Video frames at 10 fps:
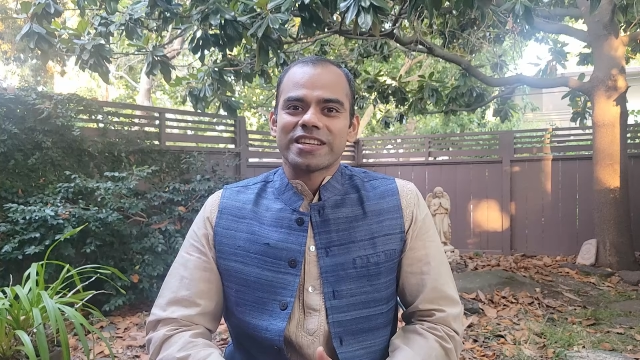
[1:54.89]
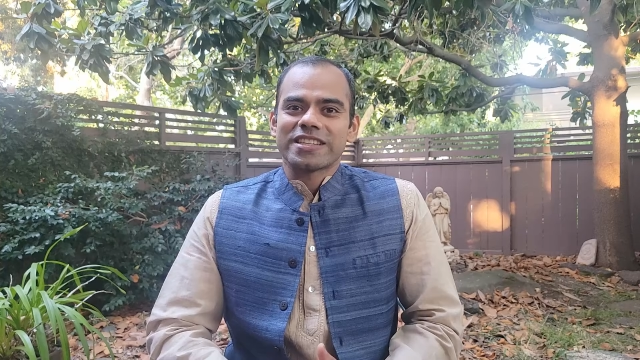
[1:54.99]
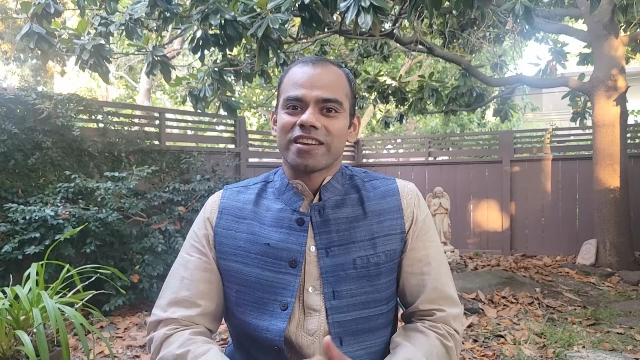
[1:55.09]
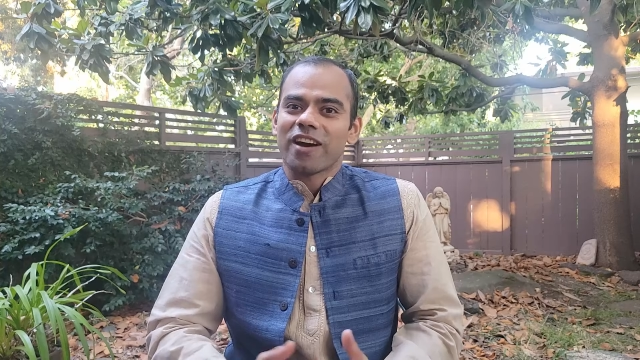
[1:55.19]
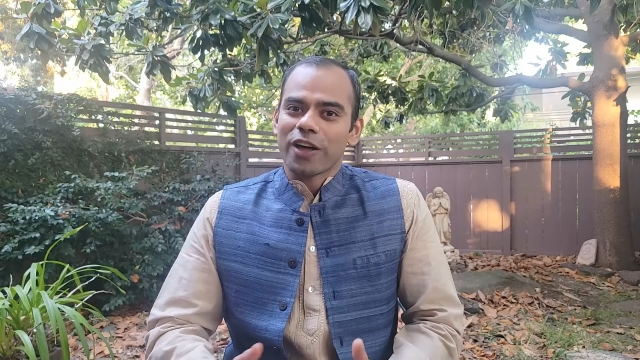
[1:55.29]
is
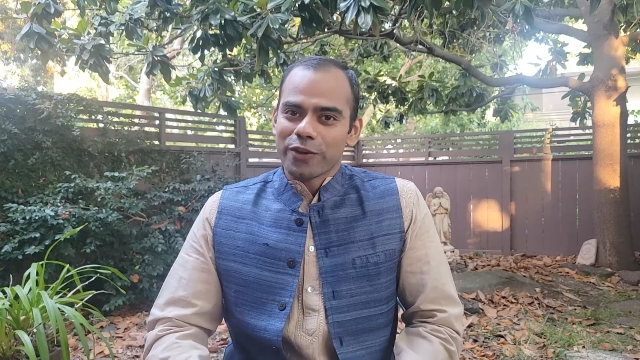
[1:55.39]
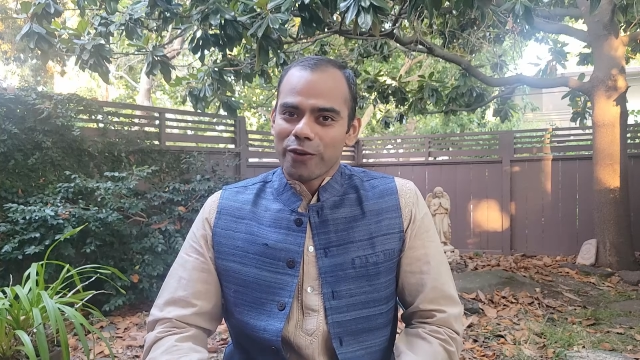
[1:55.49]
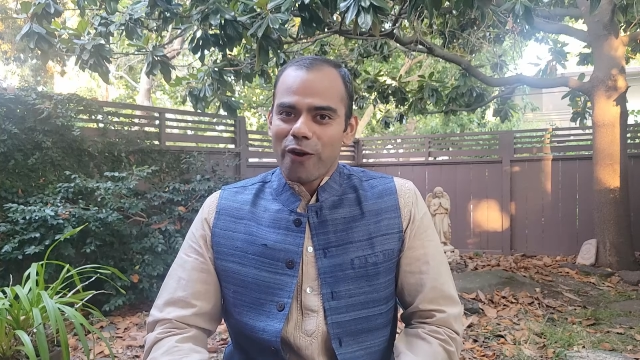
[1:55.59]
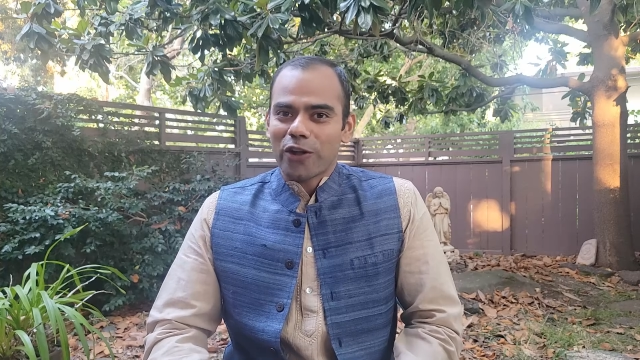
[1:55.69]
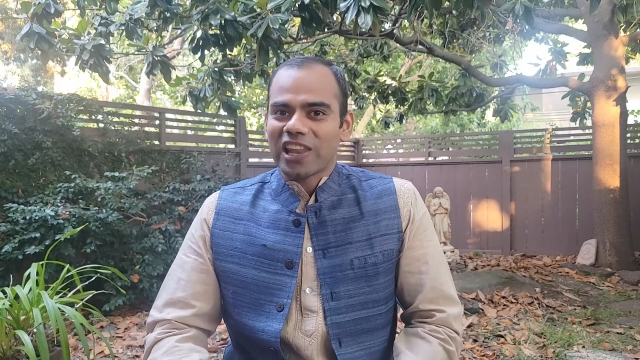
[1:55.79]
another
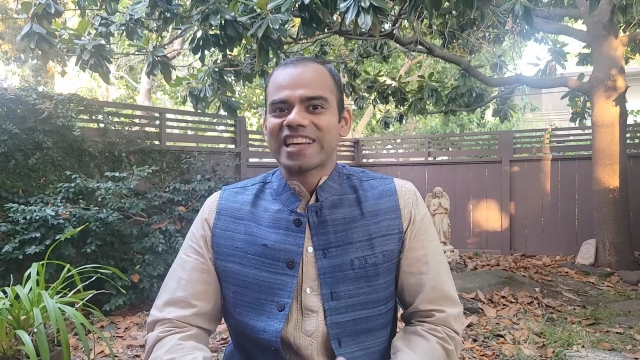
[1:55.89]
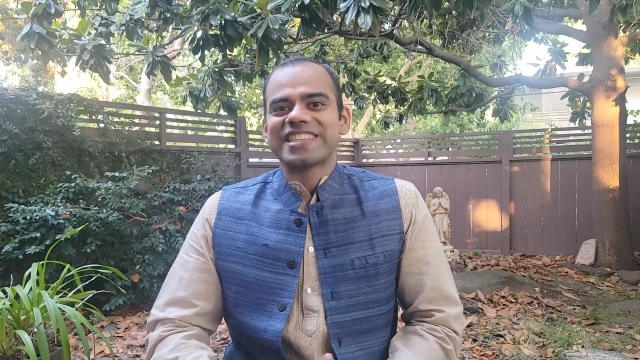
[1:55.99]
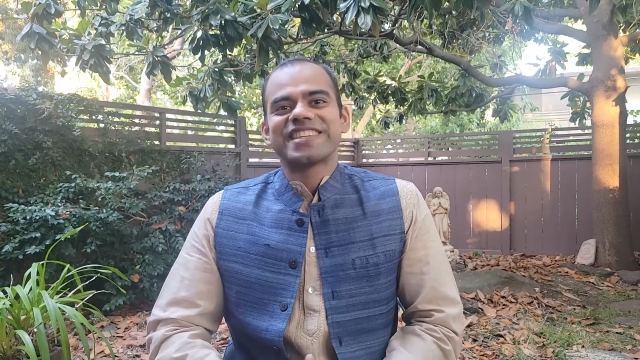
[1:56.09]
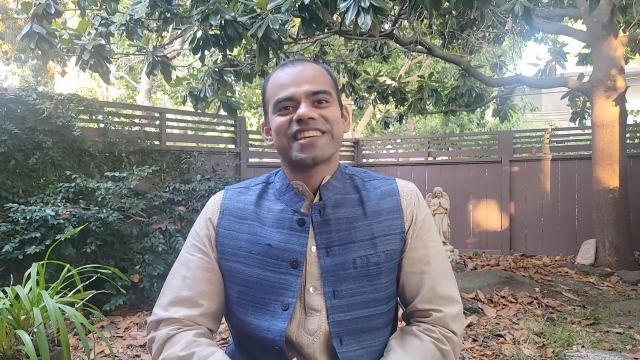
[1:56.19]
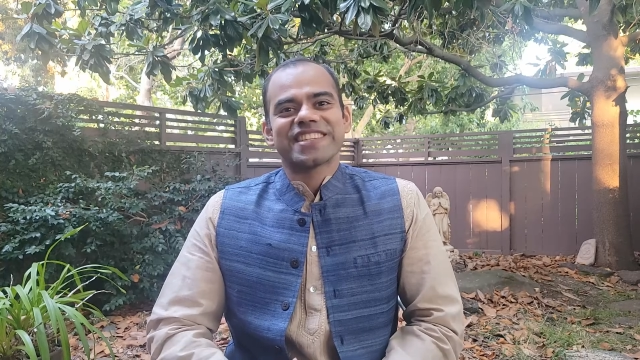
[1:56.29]
online
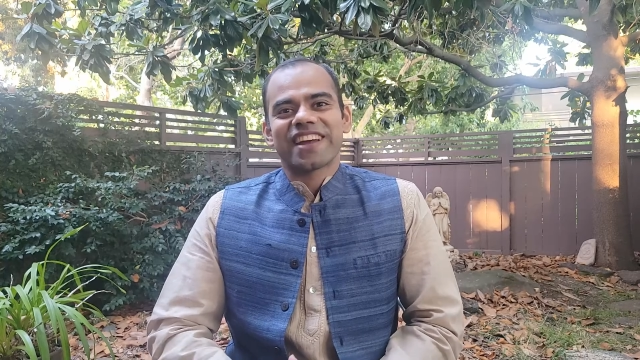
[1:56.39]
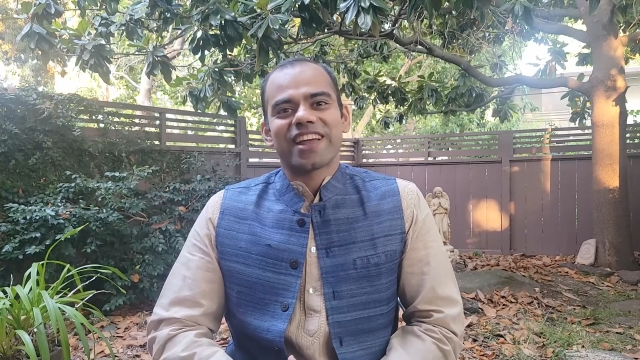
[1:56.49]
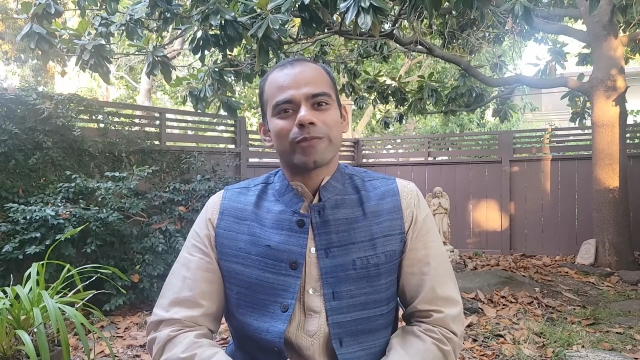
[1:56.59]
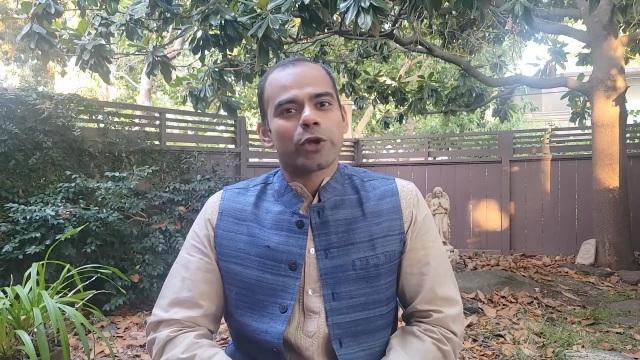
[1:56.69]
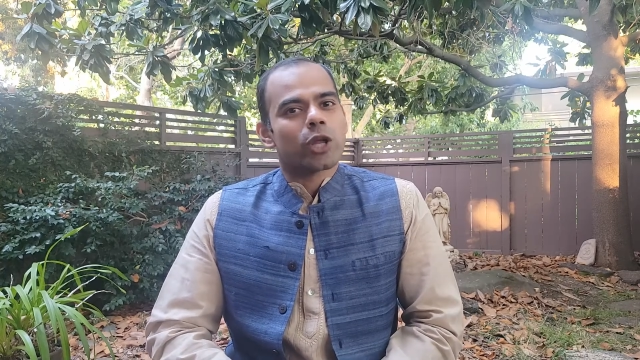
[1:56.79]
series that
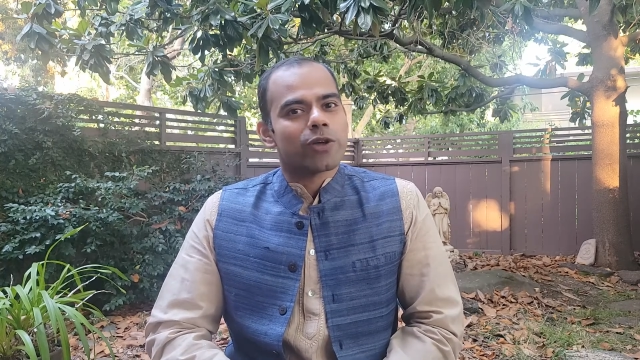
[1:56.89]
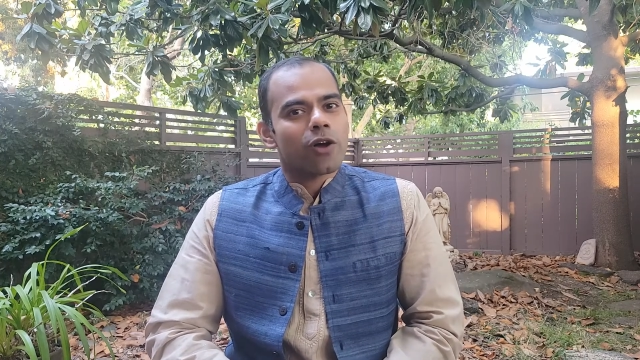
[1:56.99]
I'm going to be